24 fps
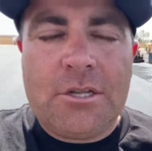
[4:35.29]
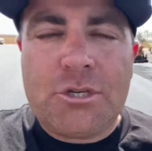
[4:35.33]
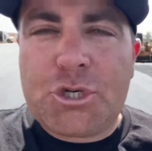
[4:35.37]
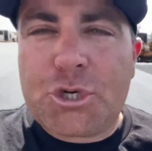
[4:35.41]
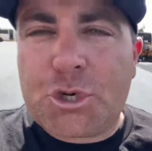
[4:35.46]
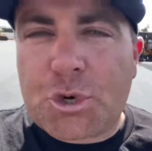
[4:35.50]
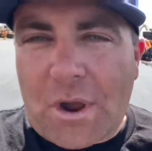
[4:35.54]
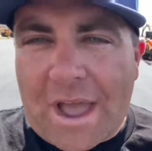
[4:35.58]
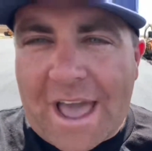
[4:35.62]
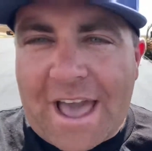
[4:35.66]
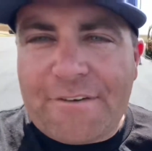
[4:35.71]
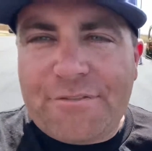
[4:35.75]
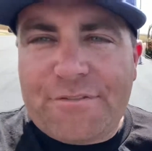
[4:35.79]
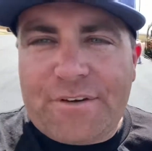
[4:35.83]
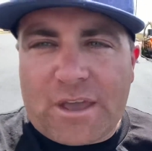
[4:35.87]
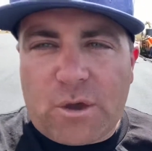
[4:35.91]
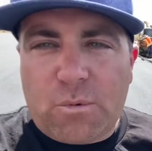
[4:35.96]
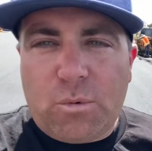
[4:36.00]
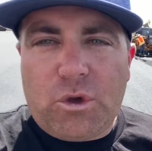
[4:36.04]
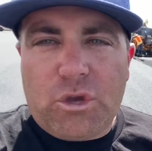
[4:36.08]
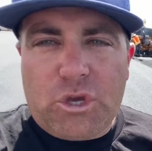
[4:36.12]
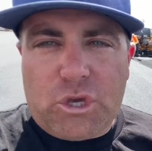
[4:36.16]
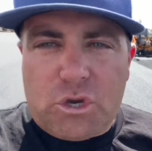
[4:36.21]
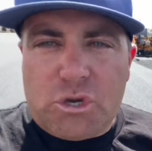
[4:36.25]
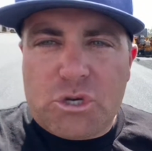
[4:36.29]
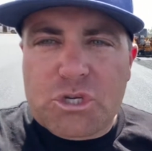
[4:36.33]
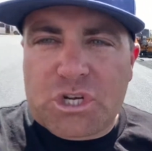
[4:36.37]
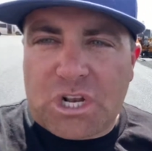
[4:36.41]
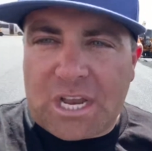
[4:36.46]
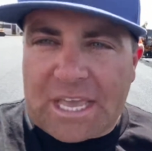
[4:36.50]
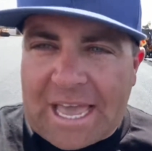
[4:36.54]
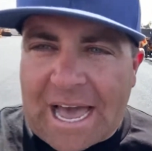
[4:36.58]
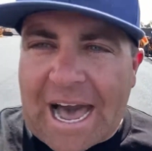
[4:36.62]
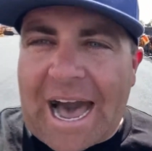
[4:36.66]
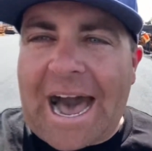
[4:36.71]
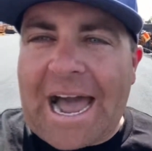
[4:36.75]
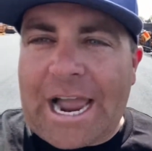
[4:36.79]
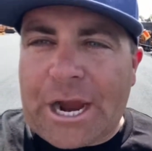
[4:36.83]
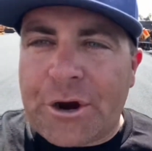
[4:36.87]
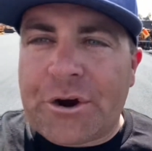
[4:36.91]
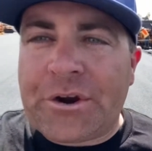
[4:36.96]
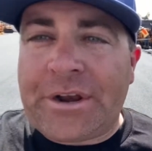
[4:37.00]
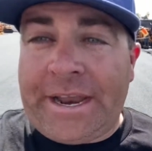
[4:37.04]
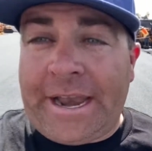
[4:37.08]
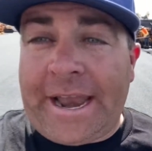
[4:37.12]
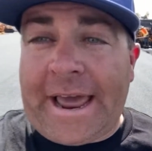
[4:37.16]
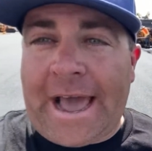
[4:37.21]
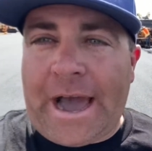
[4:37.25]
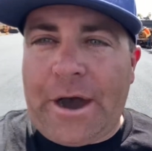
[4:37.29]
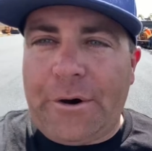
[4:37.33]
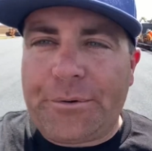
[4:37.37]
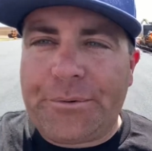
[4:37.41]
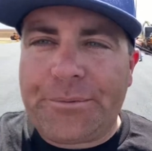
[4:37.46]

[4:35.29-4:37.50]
traffic will usually iron it out.